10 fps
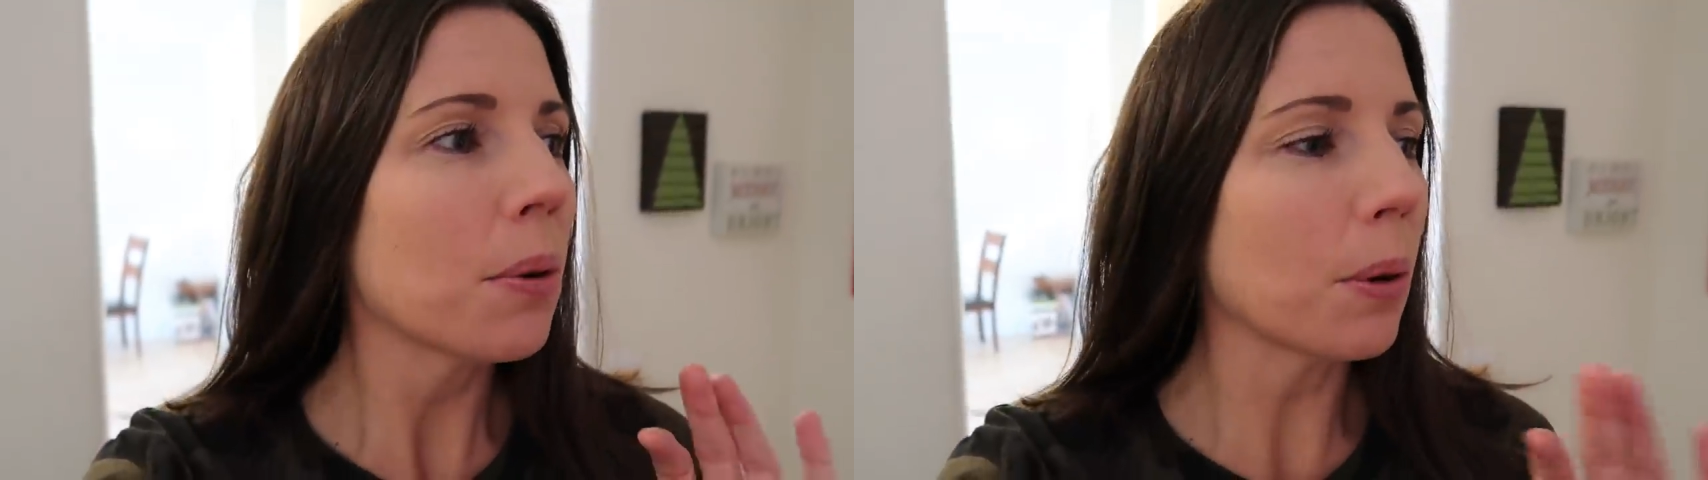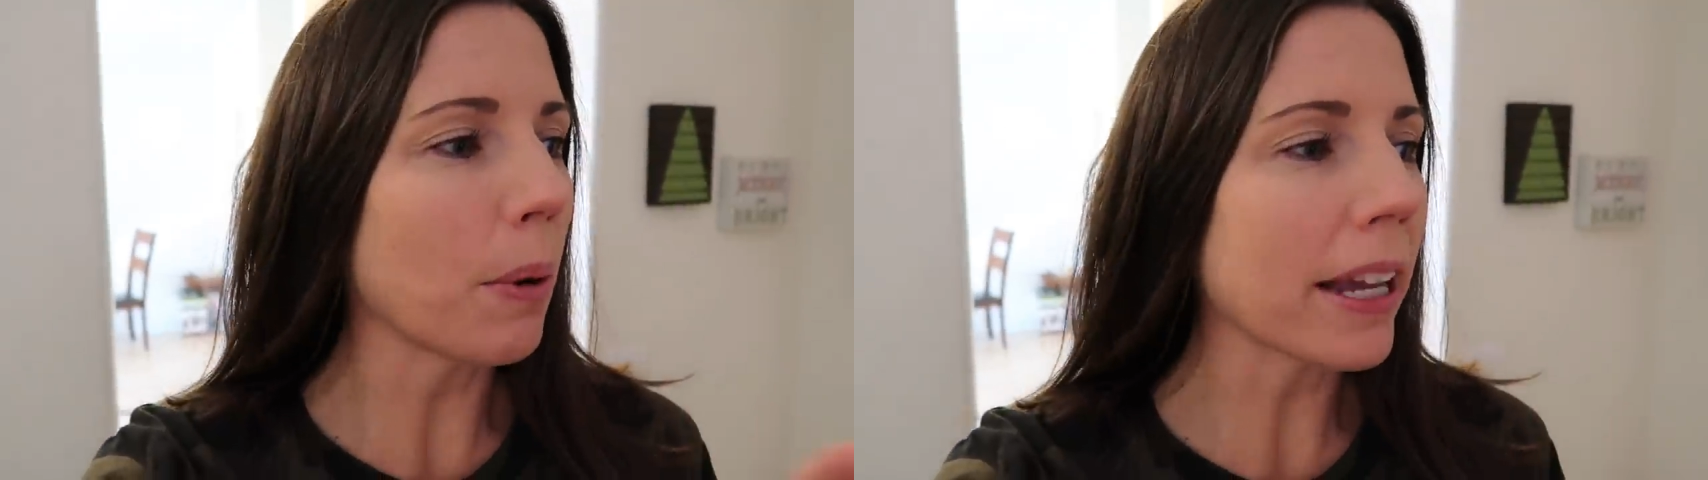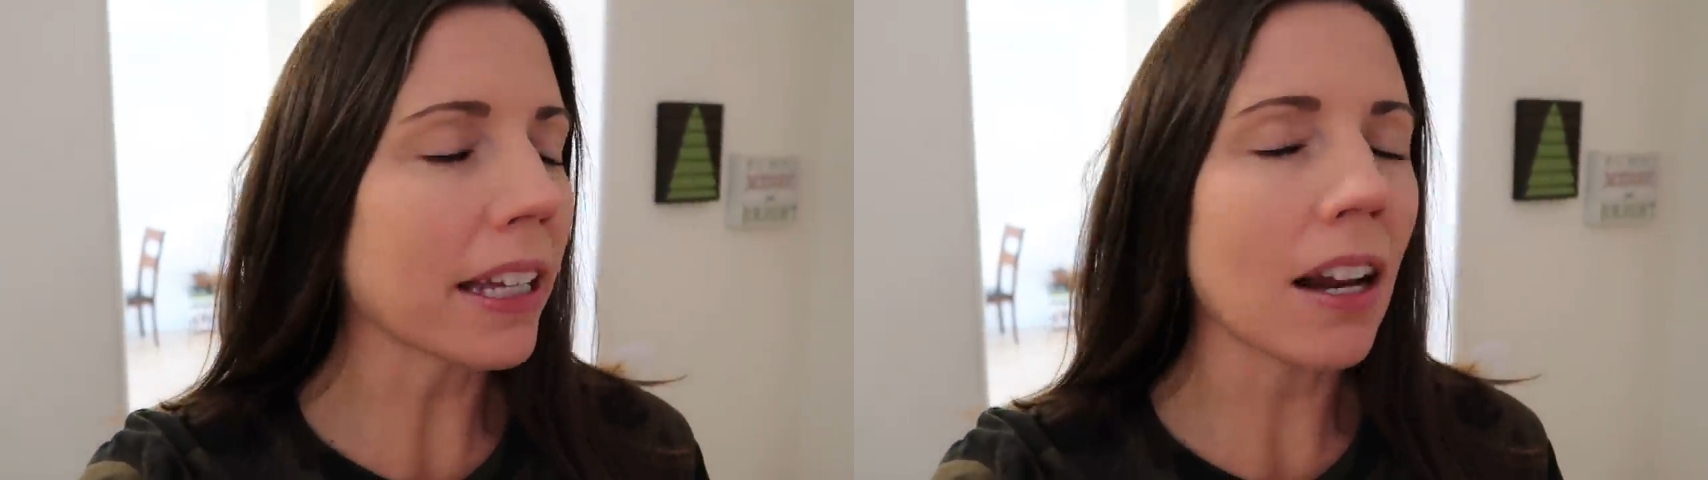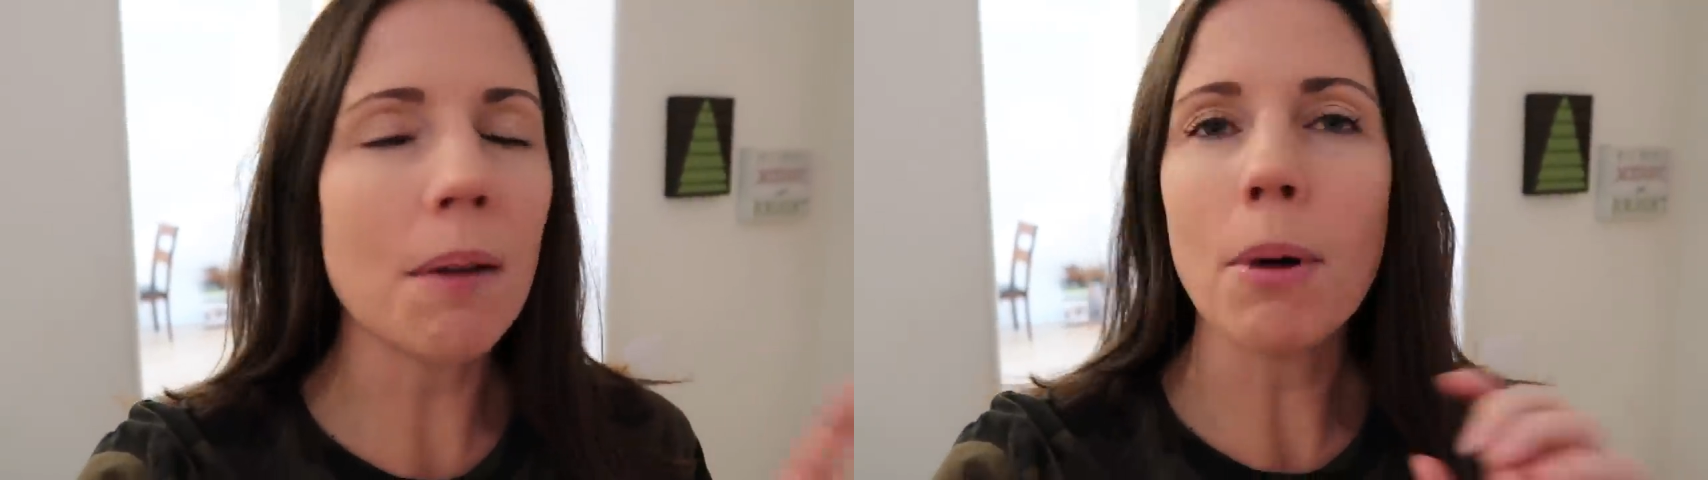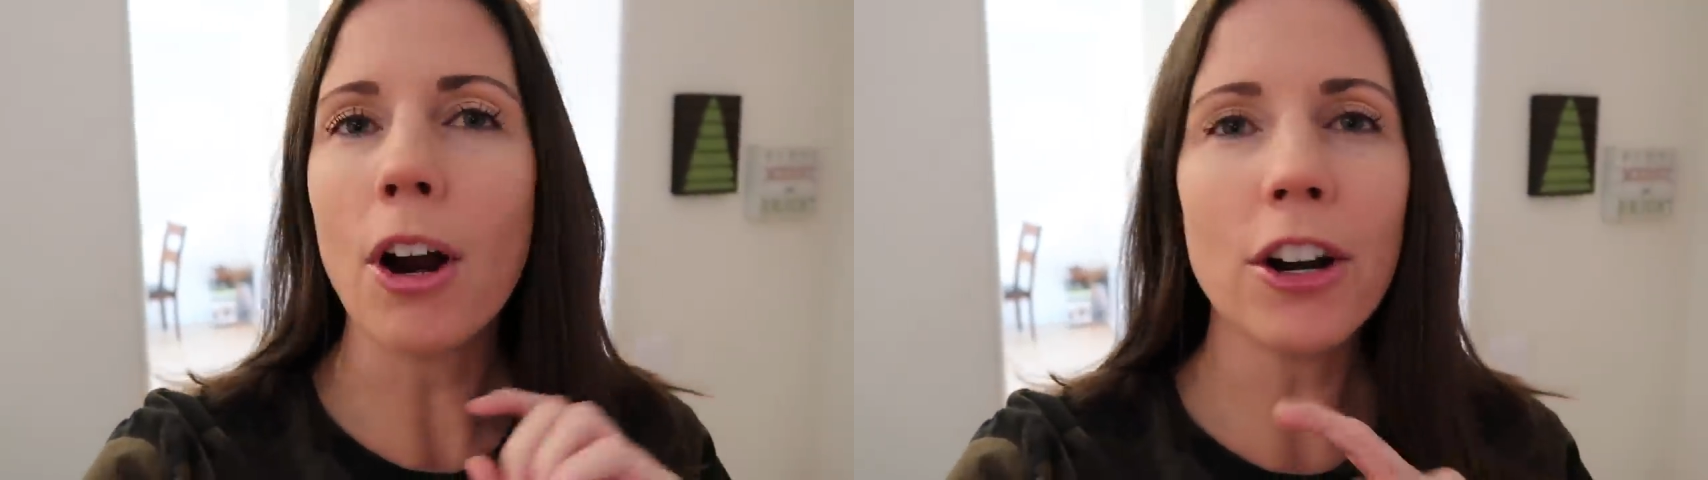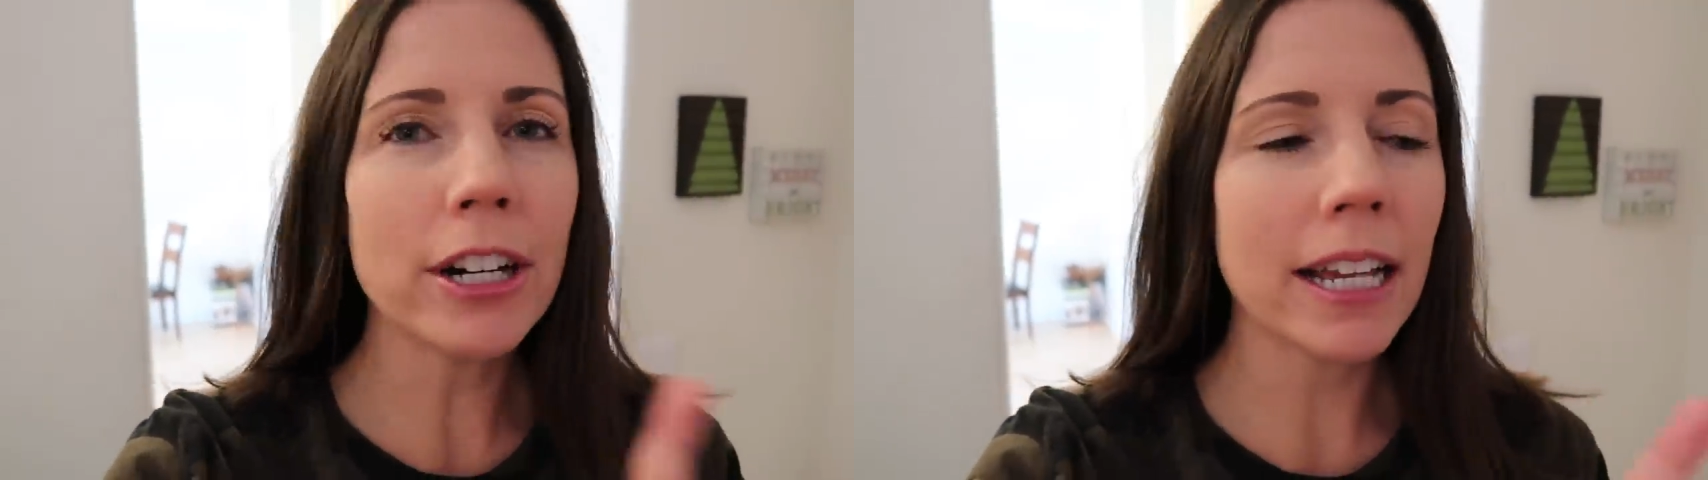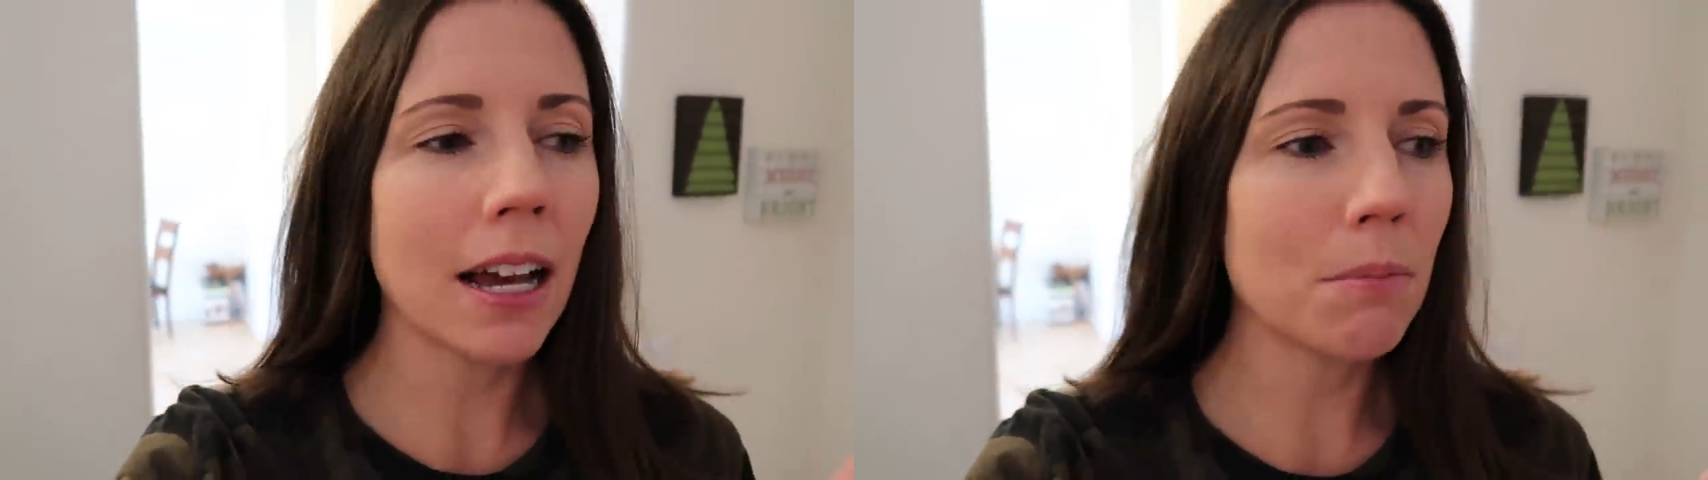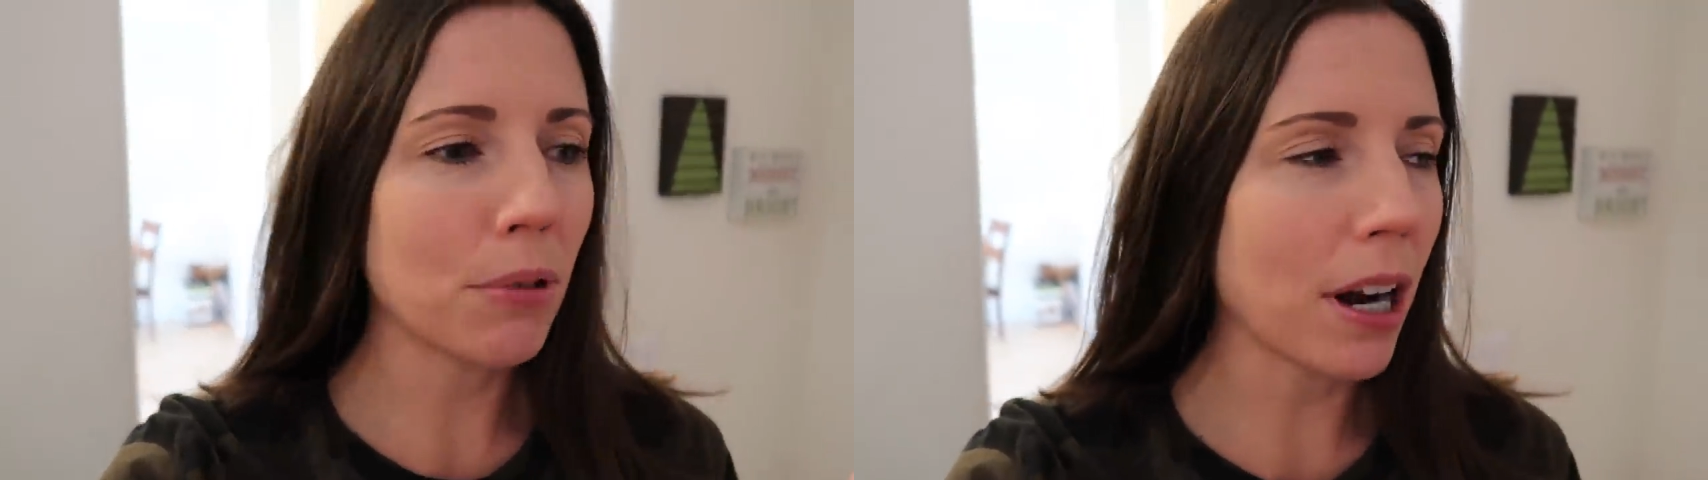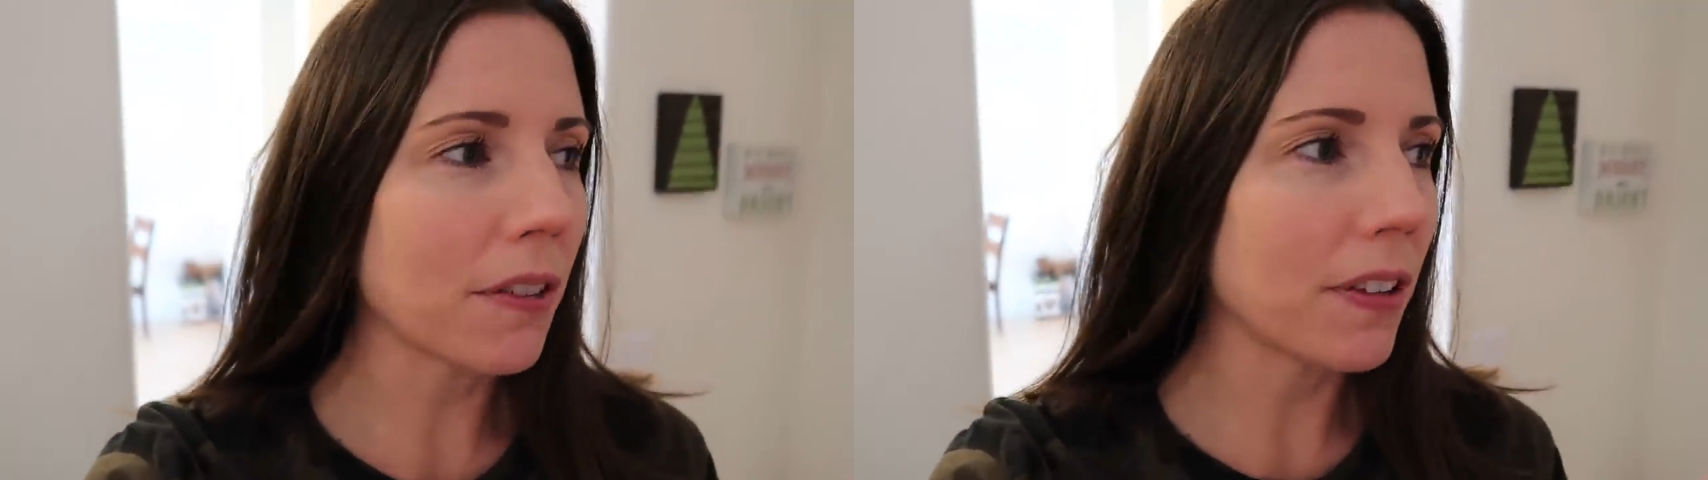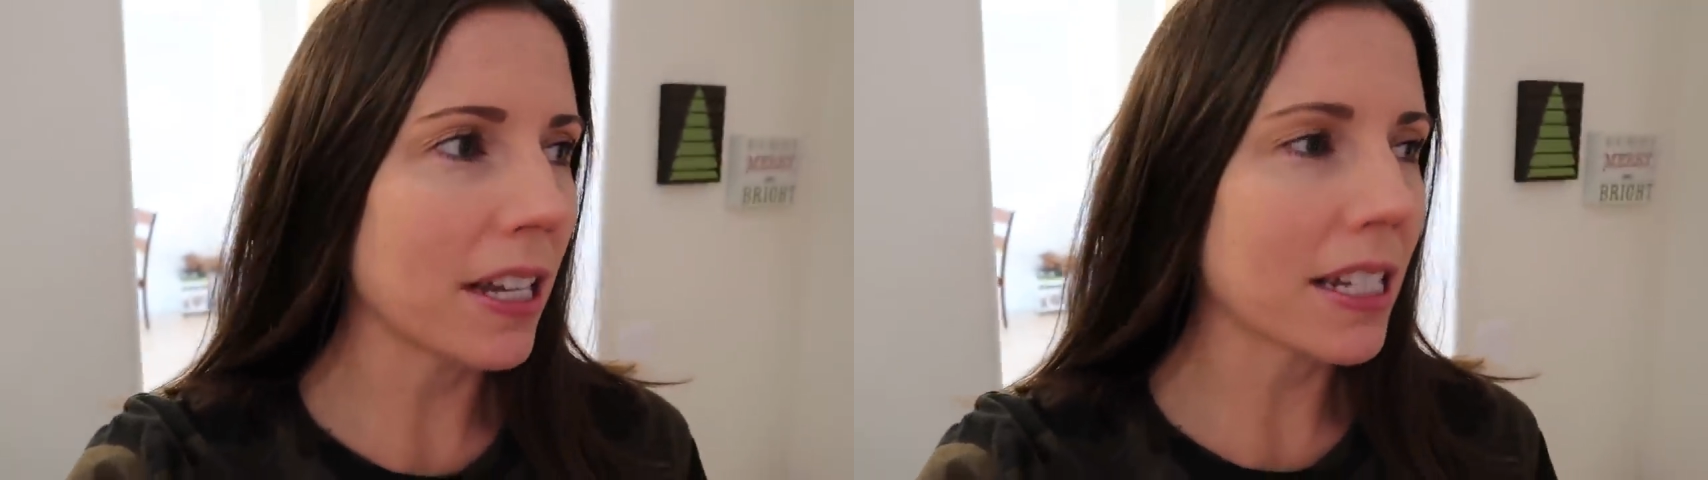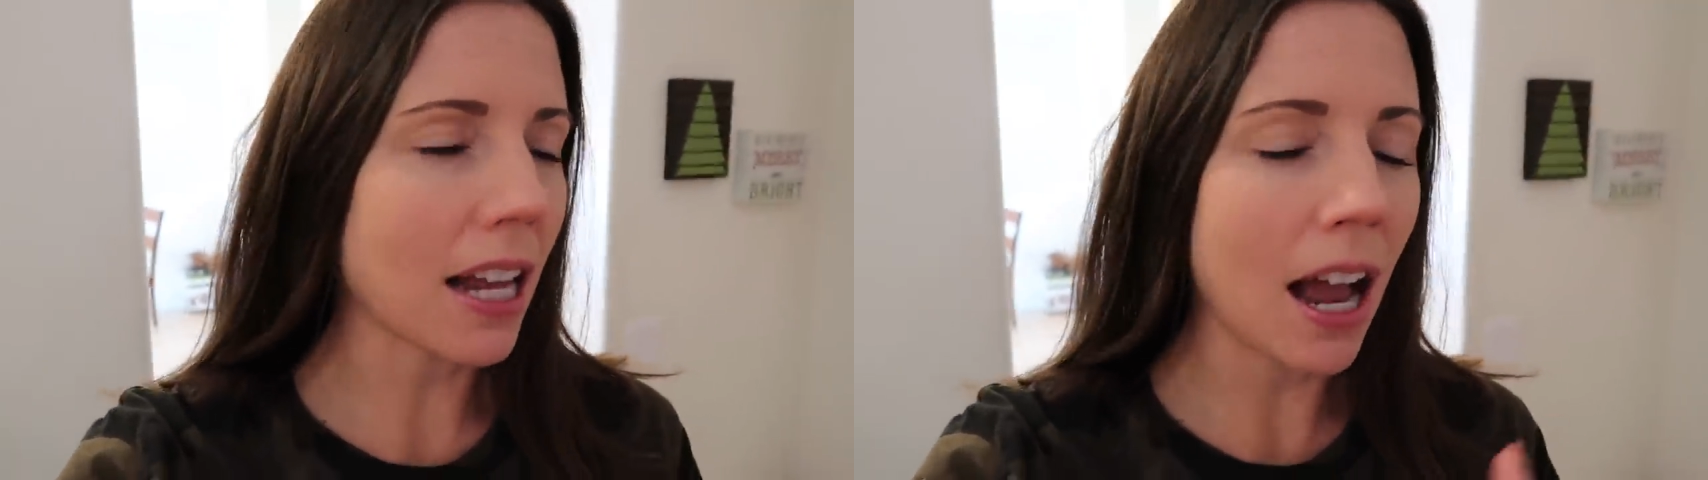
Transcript: We're waking up, already had breakfast.